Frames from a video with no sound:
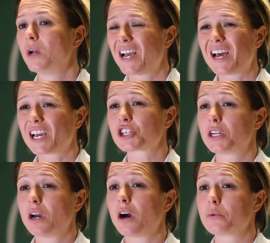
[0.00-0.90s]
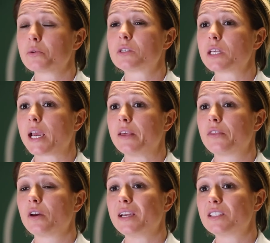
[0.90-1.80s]
and actually I would say
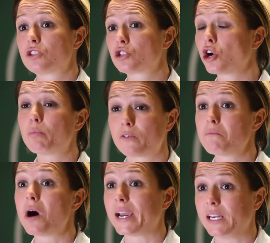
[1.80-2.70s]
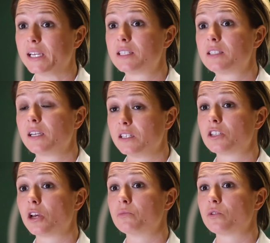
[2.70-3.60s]
that it's top of my list in
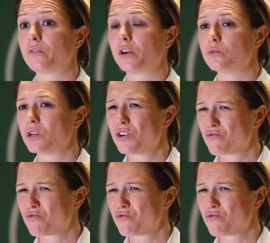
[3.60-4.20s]
terms of those